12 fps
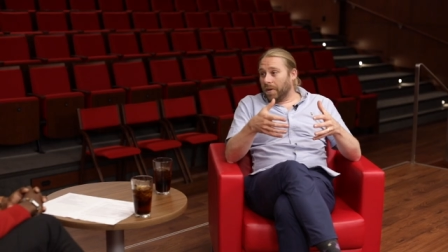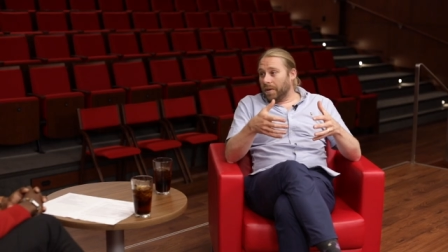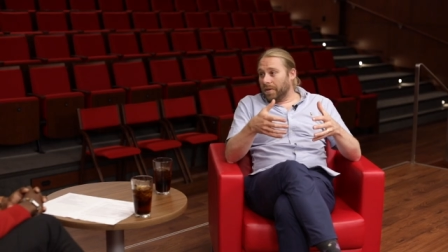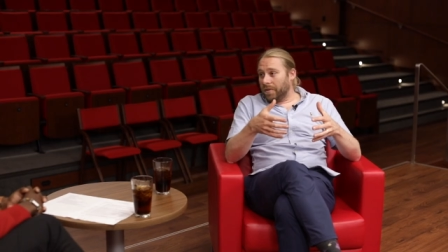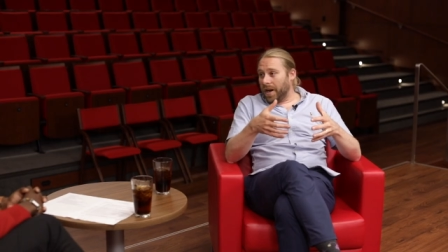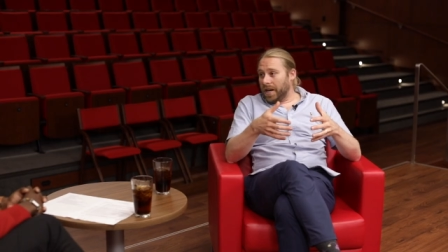
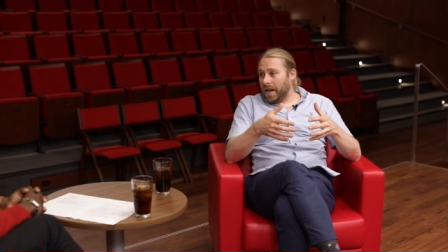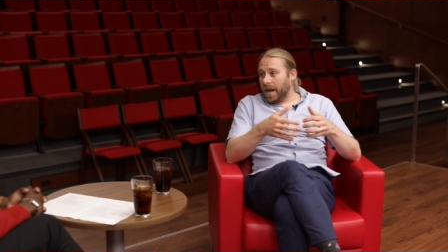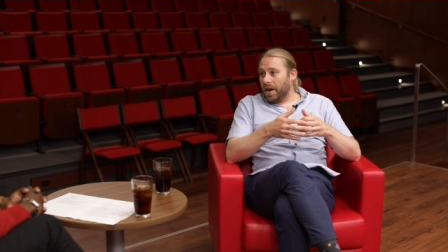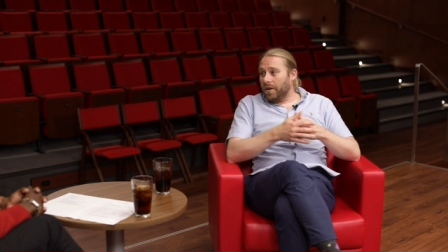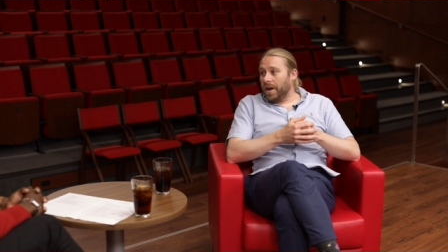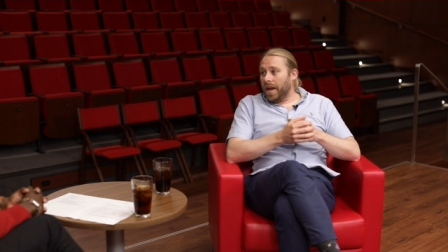department right
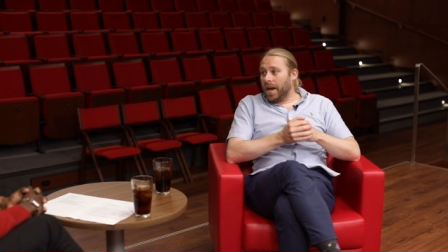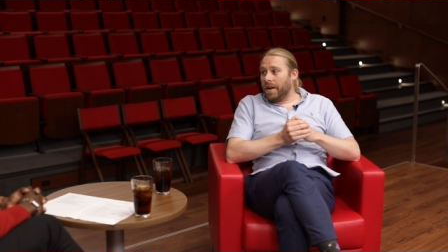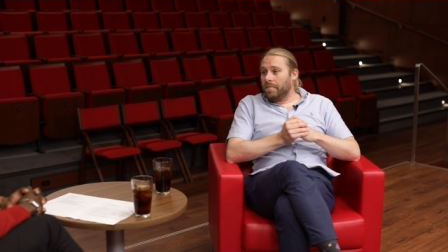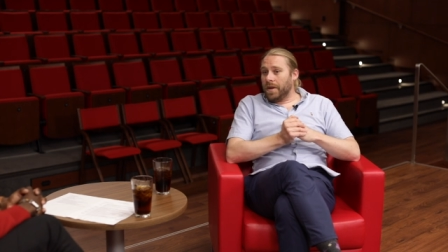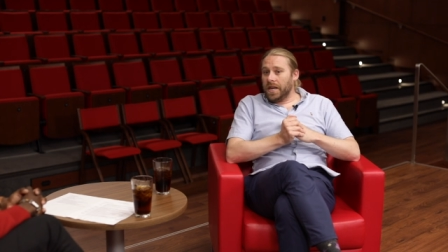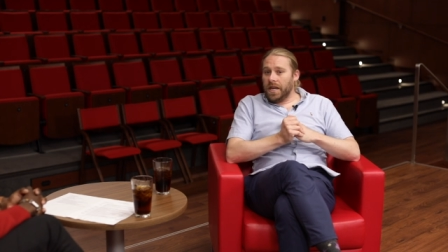now, and
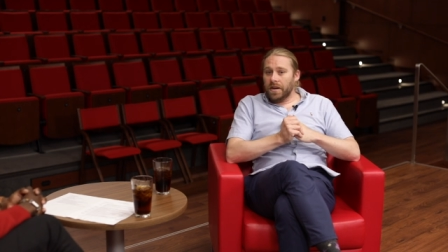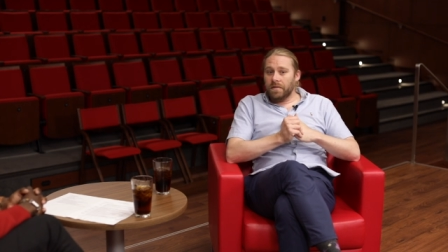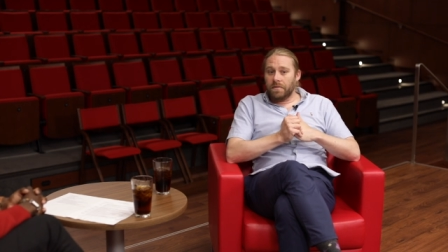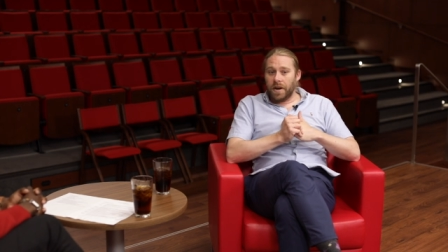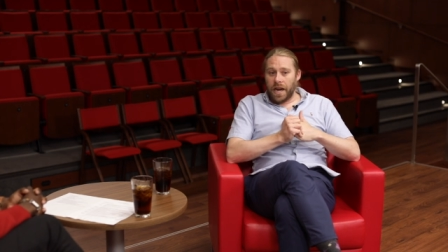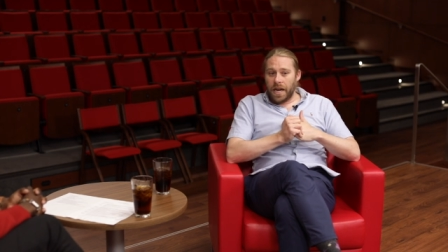I've been here
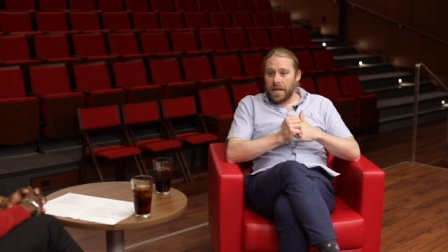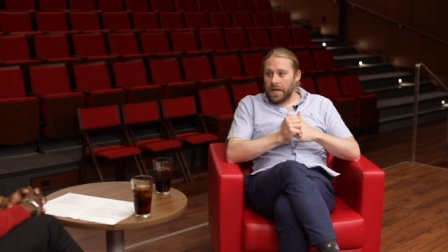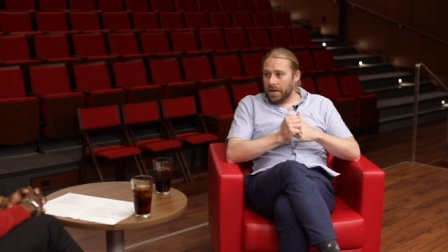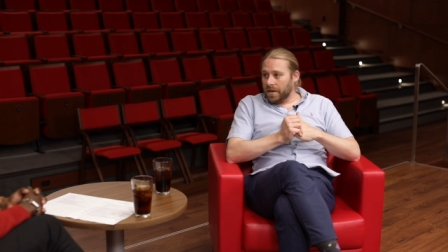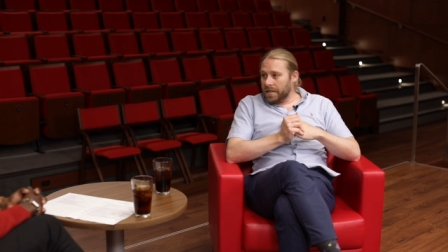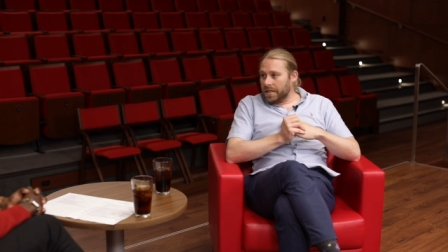for eight
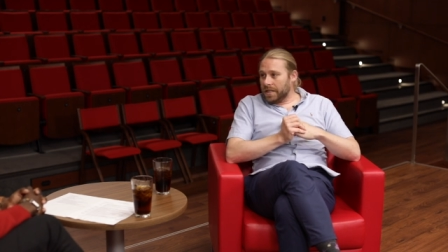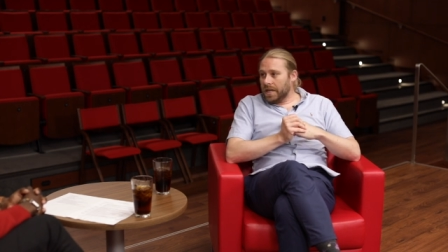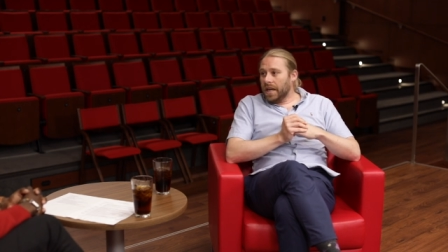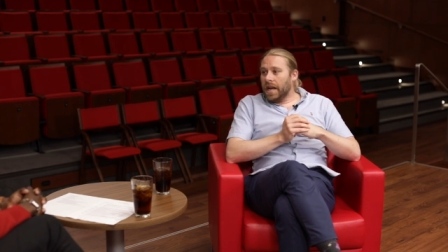years.